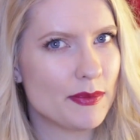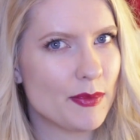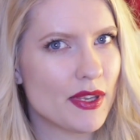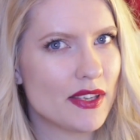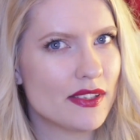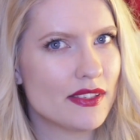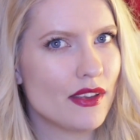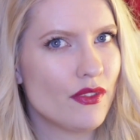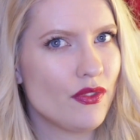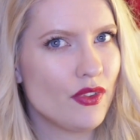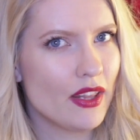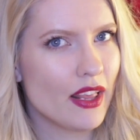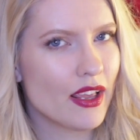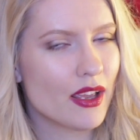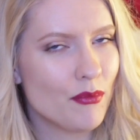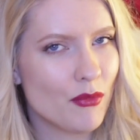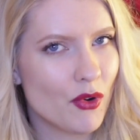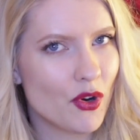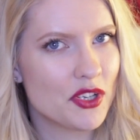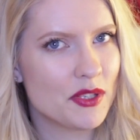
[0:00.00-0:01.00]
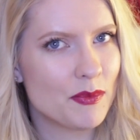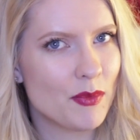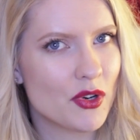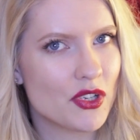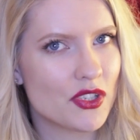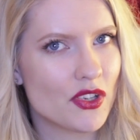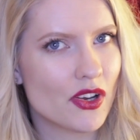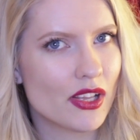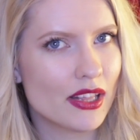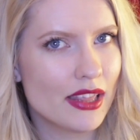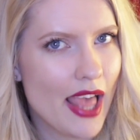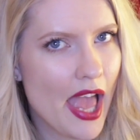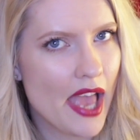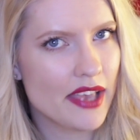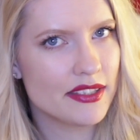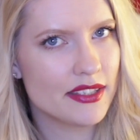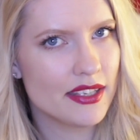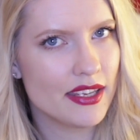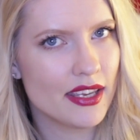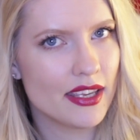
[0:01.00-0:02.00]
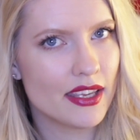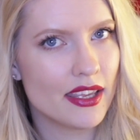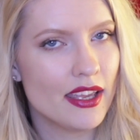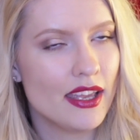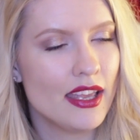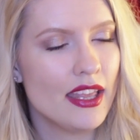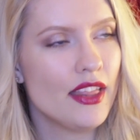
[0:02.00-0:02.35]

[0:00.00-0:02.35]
because I feel like Mars bars are classic.